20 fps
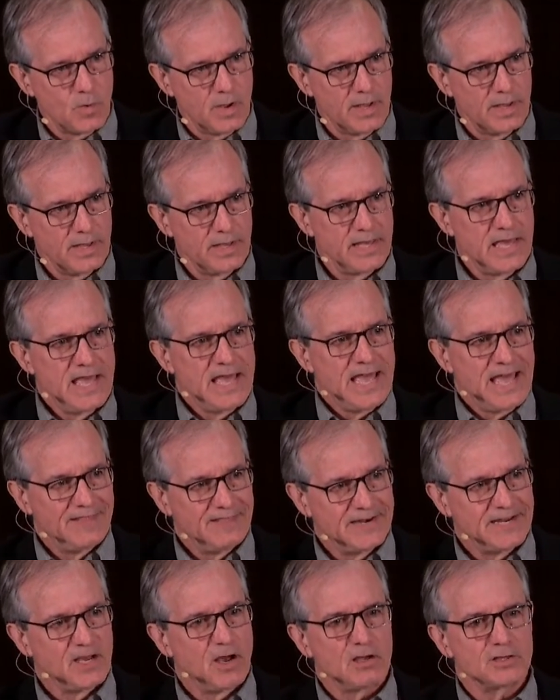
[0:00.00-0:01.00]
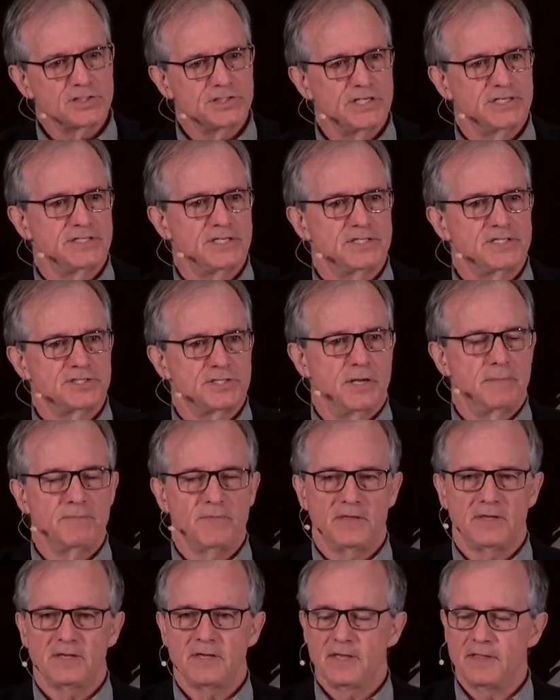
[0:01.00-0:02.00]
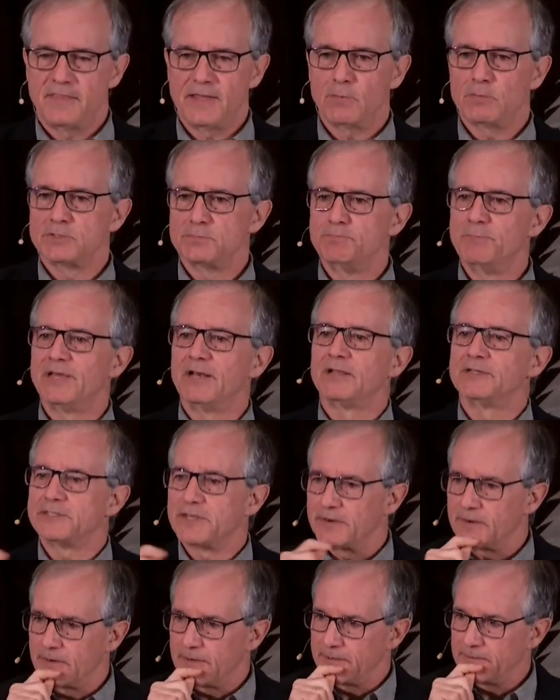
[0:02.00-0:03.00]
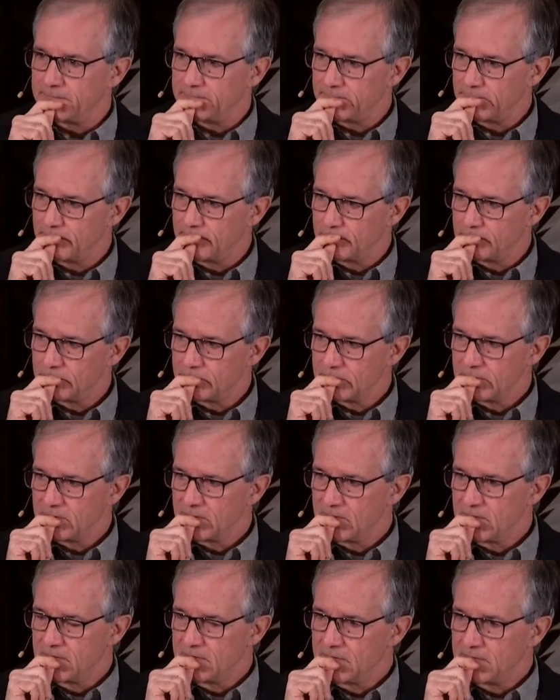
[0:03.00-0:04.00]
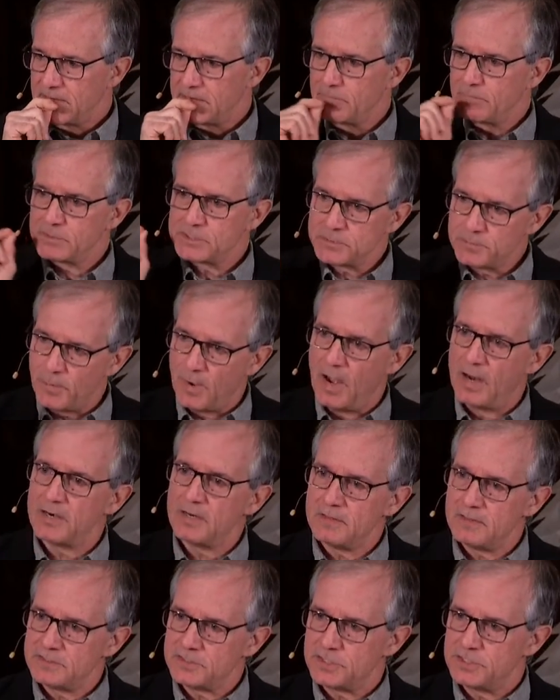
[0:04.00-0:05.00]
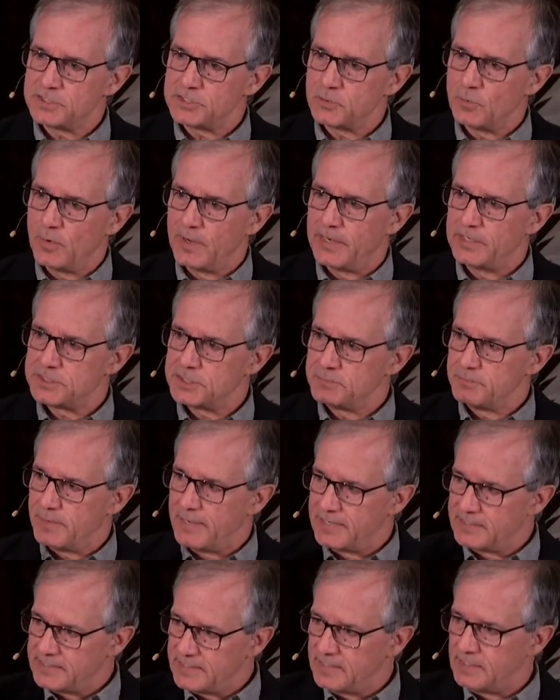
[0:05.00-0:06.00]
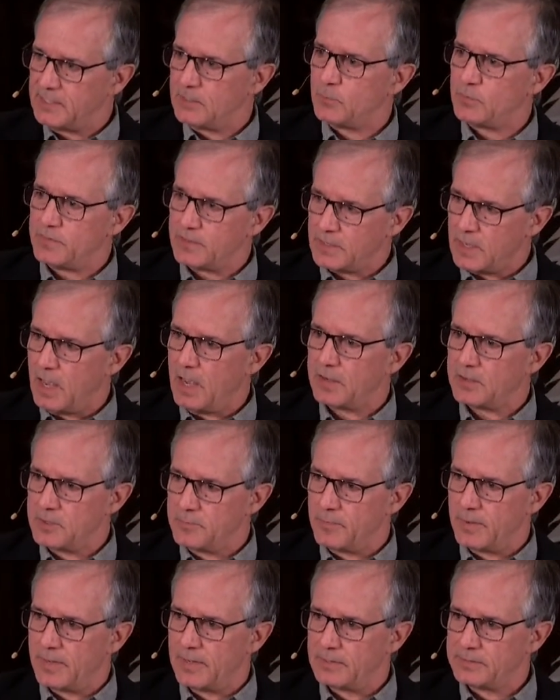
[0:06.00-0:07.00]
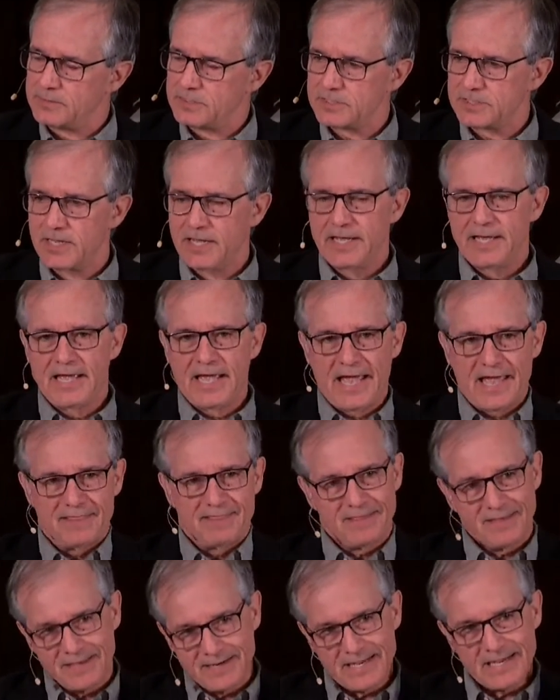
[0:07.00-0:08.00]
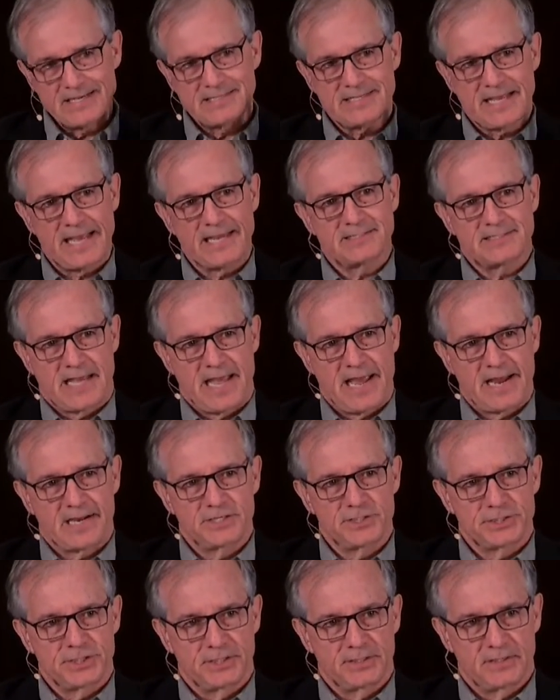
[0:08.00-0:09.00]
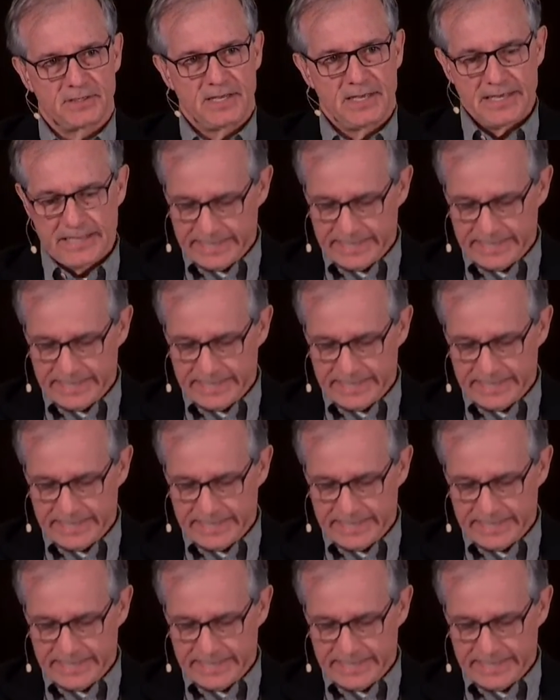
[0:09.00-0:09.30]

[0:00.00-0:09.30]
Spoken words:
away, and then he also did something that was military. He responded to the situation by dealing with the concubines, and then he takes action.